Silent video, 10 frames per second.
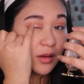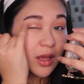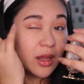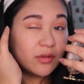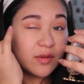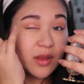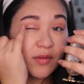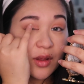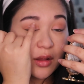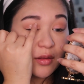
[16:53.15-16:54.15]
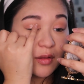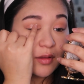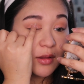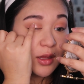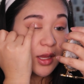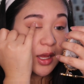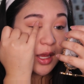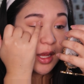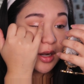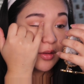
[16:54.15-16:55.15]
Kind of just give it a
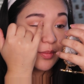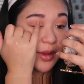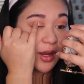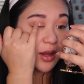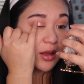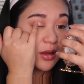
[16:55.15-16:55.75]
little bit